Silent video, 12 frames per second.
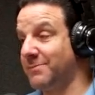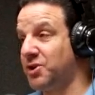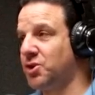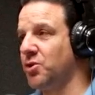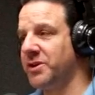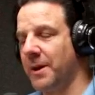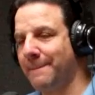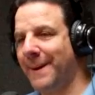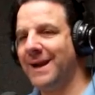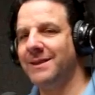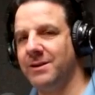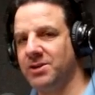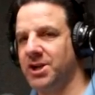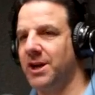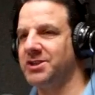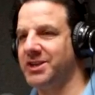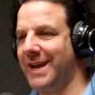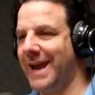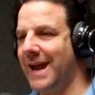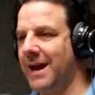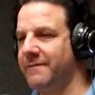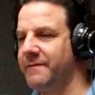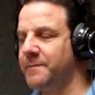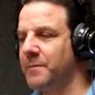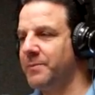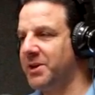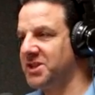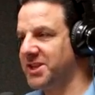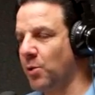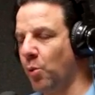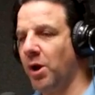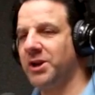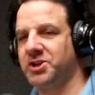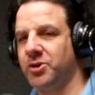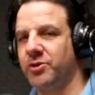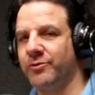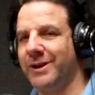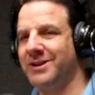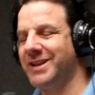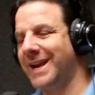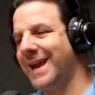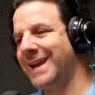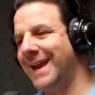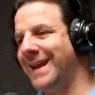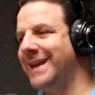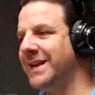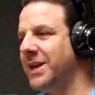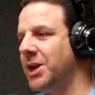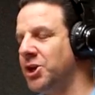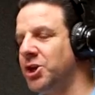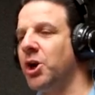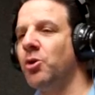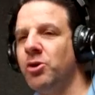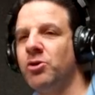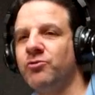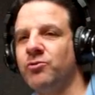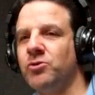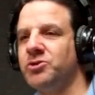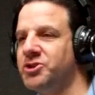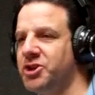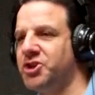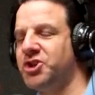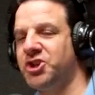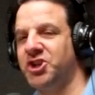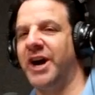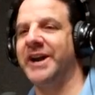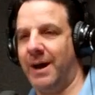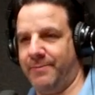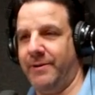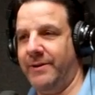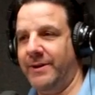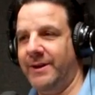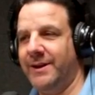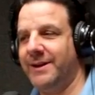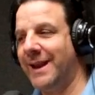Because I'm sure they're biting their tongues in half because they want to turn around and say, "Hey, idiot, you don't know the rules, just shut up."